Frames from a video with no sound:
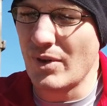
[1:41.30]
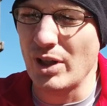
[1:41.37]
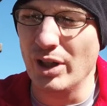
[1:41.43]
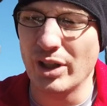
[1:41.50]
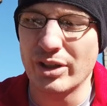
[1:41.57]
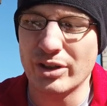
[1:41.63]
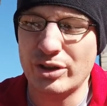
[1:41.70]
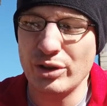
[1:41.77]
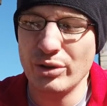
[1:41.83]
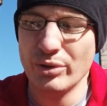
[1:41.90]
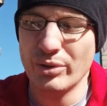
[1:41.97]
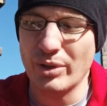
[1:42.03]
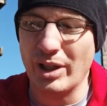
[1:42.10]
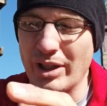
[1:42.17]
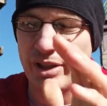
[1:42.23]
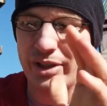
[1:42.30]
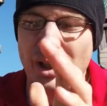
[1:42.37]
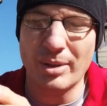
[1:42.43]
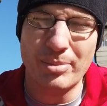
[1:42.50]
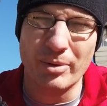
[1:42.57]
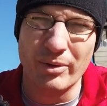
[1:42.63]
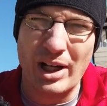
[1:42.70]
The shoe,
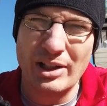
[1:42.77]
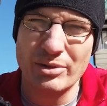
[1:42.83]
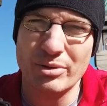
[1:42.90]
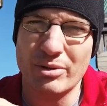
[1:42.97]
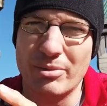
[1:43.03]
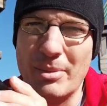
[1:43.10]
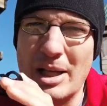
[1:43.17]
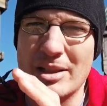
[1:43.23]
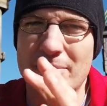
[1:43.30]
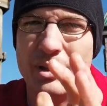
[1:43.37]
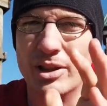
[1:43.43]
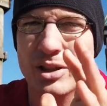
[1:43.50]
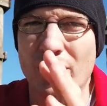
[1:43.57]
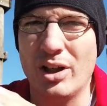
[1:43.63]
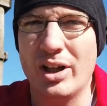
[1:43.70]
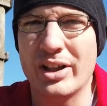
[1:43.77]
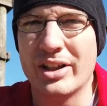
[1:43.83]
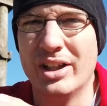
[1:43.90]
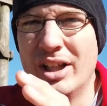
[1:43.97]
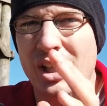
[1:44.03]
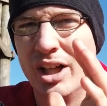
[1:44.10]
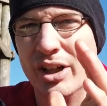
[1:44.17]
the upper actually reminds me a lot
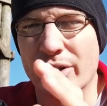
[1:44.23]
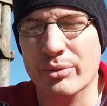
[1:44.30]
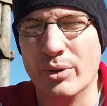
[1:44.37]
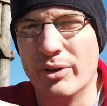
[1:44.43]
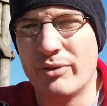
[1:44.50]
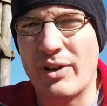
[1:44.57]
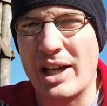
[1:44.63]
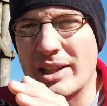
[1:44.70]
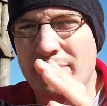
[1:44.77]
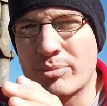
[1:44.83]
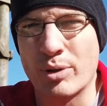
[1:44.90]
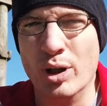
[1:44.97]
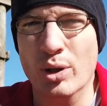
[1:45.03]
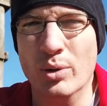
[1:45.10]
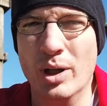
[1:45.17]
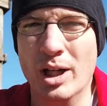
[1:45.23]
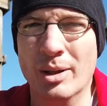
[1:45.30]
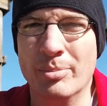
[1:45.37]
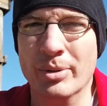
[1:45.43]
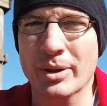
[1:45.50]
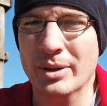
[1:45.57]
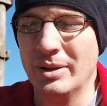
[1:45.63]
of the Run Fast Pro
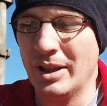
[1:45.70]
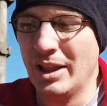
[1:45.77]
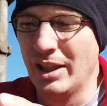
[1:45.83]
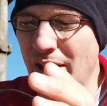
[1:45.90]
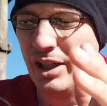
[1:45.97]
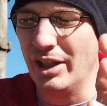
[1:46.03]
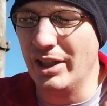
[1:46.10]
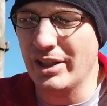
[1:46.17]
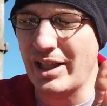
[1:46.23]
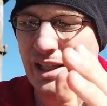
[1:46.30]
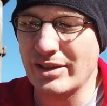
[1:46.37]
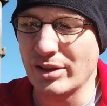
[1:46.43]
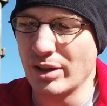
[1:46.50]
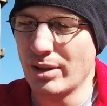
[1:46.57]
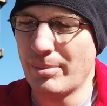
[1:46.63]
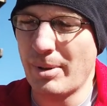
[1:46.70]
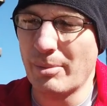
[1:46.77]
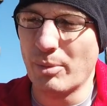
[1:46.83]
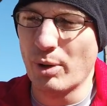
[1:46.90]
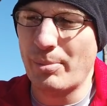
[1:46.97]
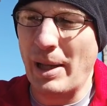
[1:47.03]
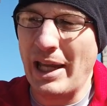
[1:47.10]
upper. It has a little
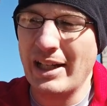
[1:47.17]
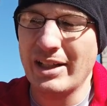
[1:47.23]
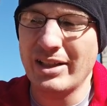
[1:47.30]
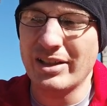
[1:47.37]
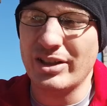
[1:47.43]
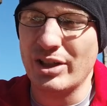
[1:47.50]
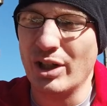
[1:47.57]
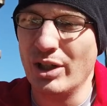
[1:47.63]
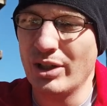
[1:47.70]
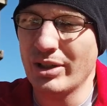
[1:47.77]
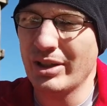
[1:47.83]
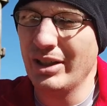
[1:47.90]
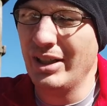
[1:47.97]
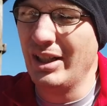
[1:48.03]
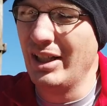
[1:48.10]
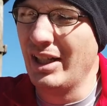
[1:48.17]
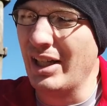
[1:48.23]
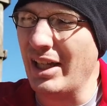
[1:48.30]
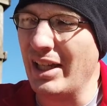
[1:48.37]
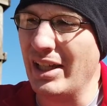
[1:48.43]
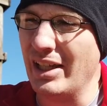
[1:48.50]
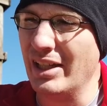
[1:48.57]
bit more padding in the tongue
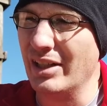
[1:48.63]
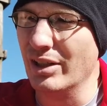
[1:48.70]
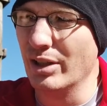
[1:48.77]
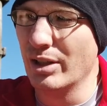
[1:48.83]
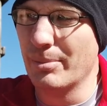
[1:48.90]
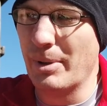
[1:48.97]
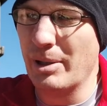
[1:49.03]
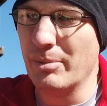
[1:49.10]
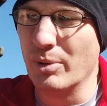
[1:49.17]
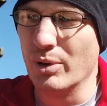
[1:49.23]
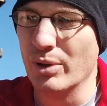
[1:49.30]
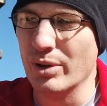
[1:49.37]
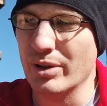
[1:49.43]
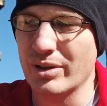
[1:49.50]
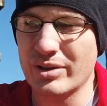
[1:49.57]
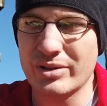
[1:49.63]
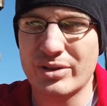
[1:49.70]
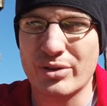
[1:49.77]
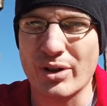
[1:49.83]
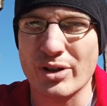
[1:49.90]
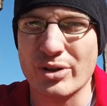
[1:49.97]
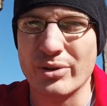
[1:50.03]
and a little bit more
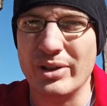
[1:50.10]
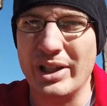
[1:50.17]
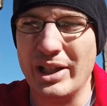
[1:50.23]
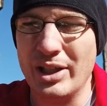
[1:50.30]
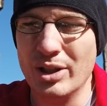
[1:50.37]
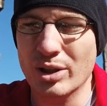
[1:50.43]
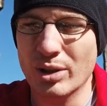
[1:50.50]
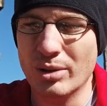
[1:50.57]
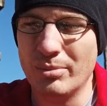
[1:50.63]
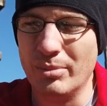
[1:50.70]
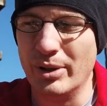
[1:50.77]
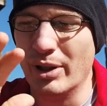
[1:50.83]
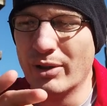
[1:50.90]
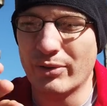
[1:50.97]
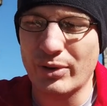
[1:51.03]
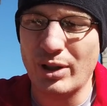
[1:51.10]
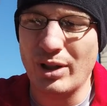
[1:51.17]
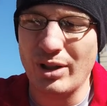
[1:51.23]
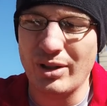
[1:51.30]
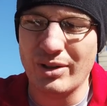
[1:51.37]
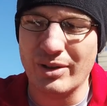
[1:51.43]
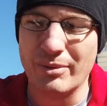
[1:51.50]
structure in the heel, but
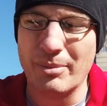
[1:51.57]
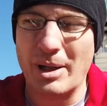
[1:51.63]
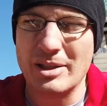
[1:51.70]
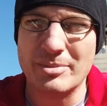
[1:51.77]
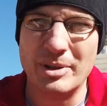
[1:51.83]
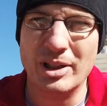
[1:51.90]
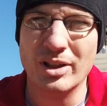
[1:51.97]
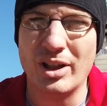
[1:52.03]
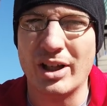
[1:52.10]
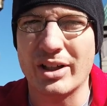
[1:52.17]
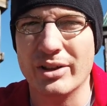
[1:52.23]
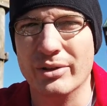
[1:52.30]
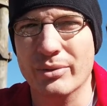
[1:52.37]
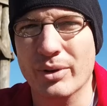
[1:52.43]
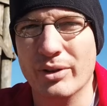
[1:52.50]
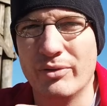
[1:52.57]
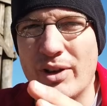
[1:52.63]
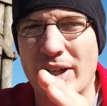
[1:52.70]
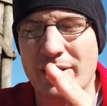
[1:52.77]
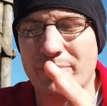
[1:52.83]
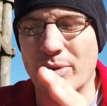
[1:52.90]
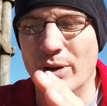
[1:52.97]
overall it reminds me a lot of the Run
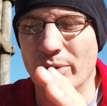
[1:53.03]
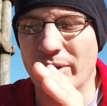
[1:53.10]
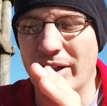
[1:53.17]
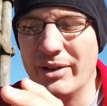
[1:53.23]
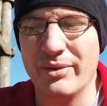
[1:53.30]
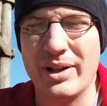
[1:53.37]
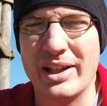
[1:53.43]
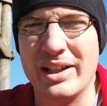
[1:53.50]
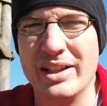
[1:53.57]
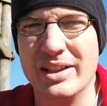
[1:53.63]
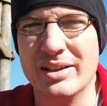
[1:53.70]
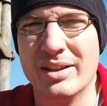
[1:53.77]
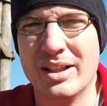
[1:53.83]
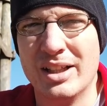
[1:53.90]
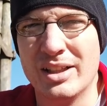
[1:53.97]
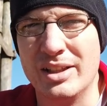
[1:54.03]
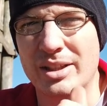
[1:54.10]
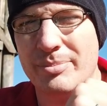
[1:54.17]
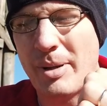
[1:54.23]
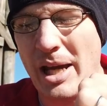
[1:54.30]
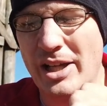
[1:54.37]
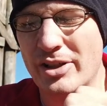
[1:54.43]
Fast Pro that I ran in
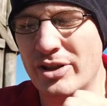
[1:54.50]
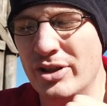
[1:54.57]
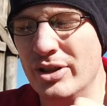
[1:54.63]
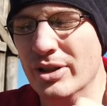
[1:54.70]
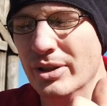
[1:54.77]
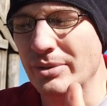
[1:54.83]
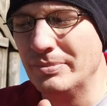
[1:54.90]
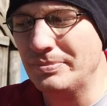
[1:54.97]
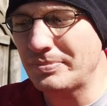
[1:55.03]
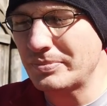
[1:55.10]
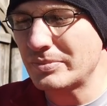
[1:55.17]
this past year.